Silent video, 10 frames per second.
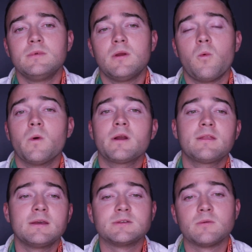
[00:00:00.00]

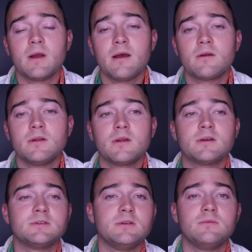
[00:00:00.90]
work things around,
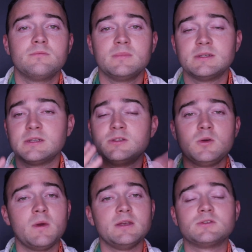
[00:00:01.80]
because it's a
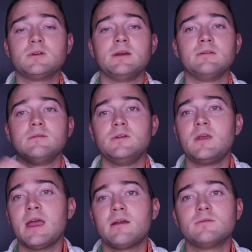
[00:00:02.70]
two-way street.
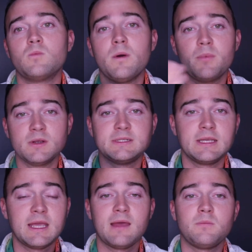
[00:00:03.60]
One
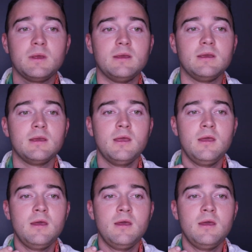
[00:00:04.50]
person can't be